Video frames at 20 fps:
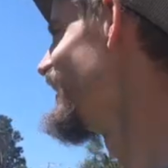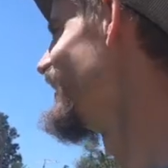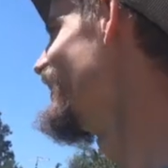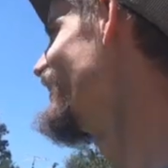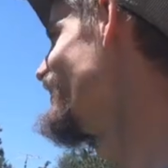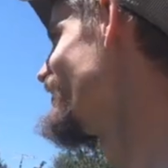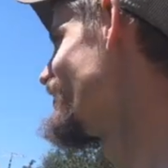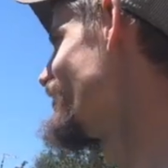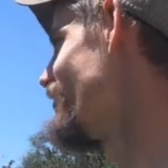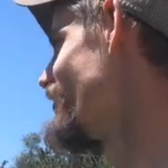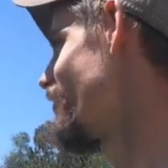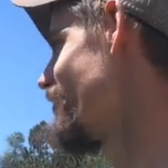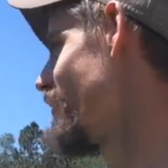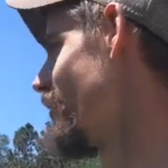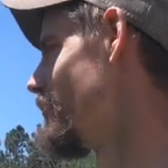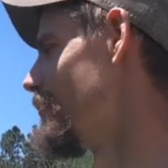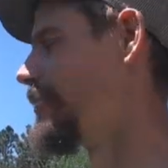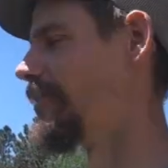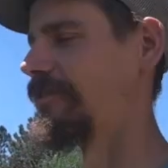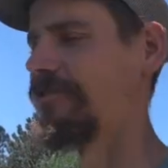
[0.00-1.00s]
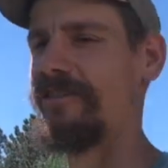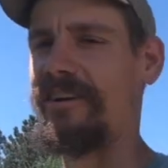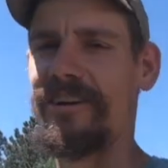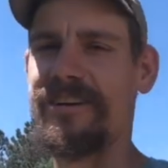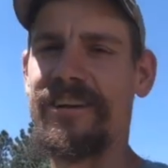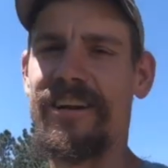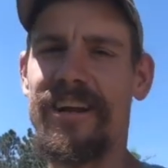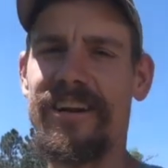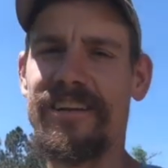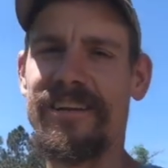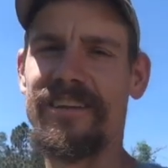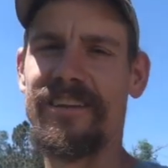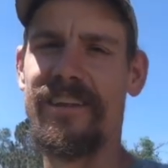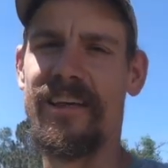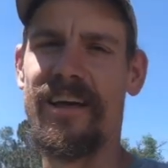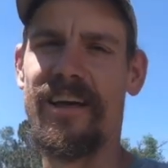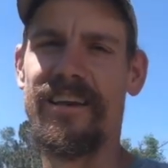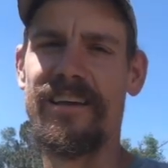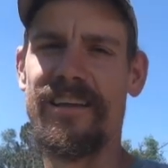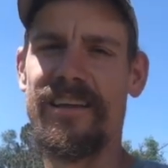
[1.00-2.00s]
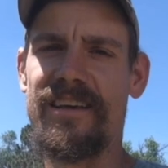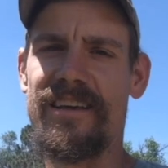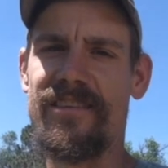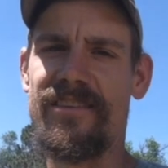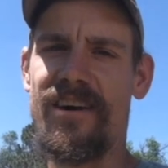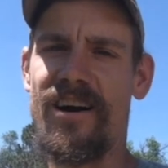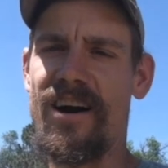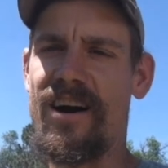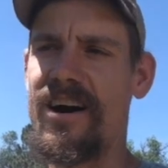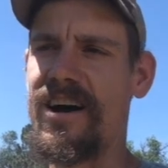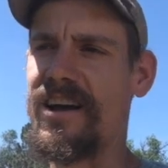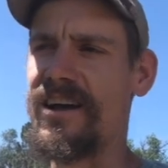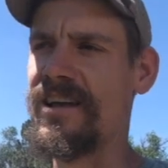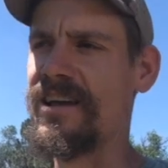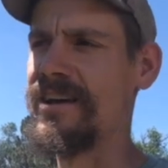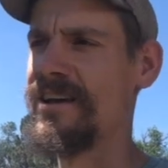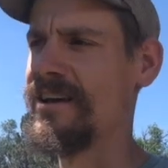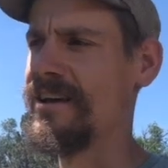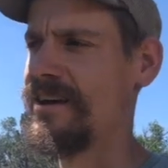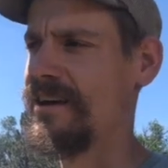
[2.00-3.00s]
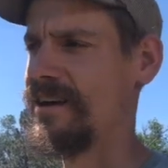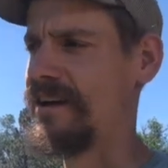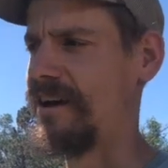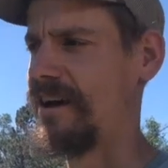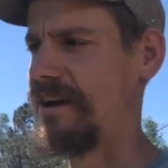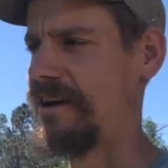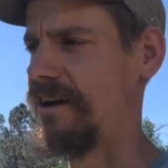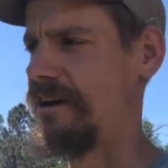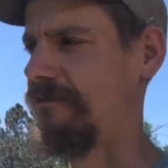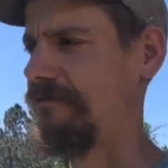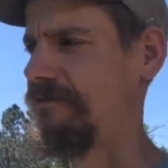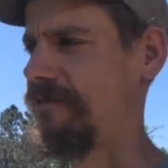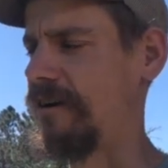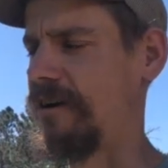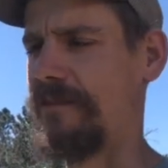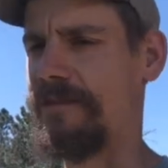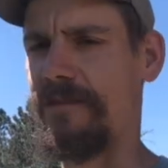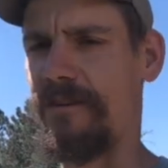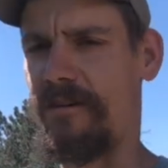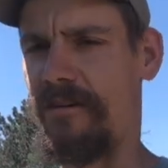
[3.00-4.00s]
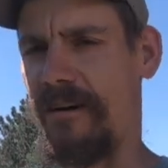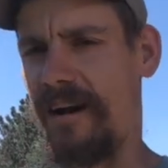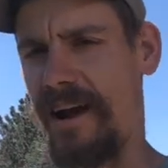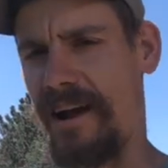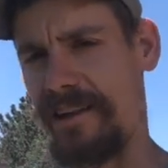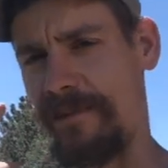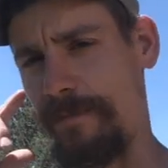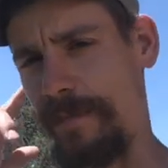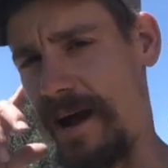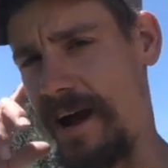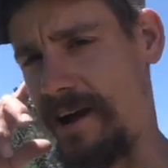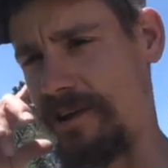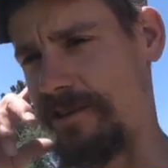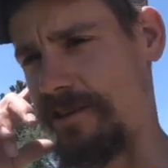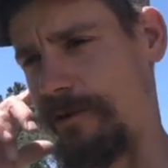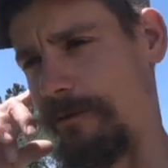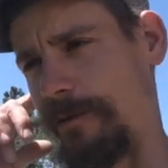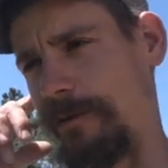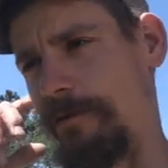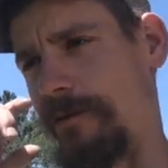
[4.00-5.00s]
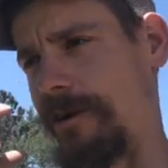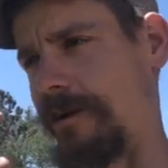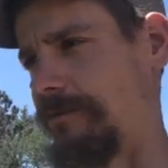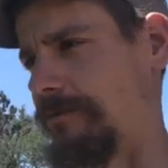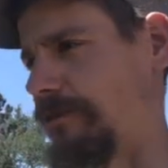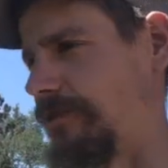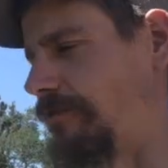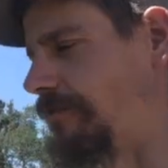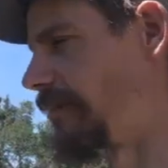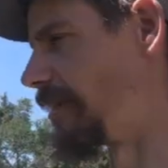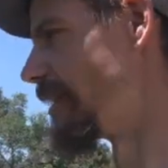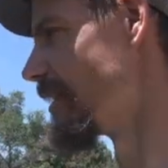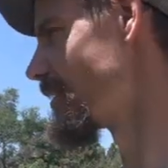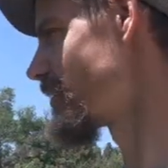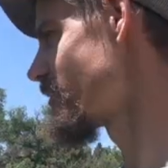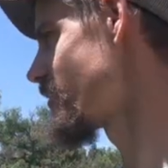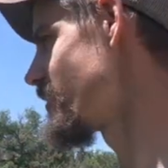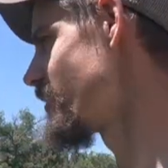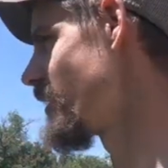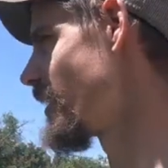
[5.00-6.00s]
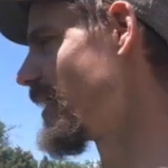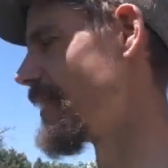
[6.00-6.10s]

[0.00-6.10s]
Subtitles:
into some electric netting that is on an alfalfa grass patch that we want them to graze,